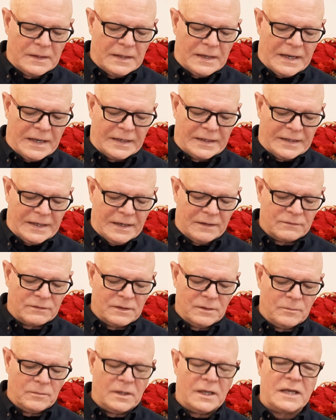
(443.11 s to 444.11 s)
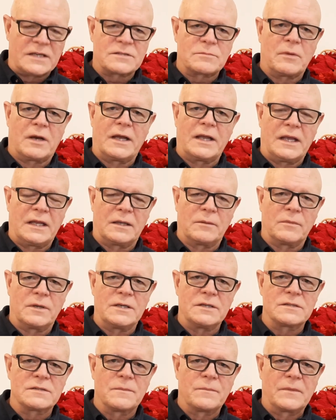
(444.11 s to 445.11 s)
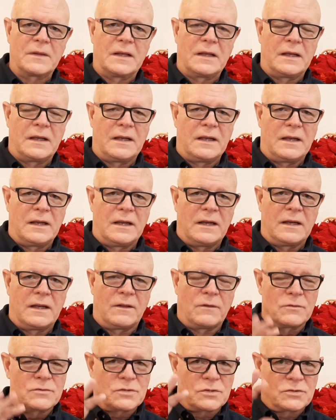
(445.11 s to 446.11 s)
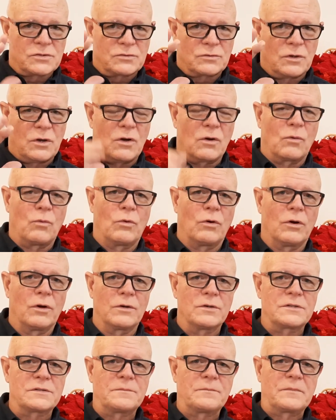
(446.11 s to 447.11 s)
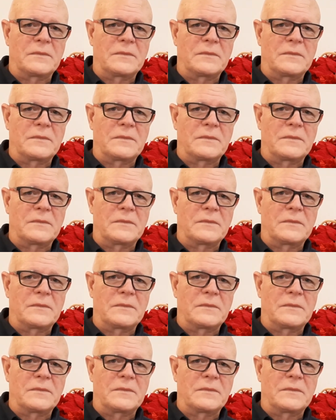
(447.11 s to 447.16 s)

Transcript: I count them as my enemies. Now, those are strong words.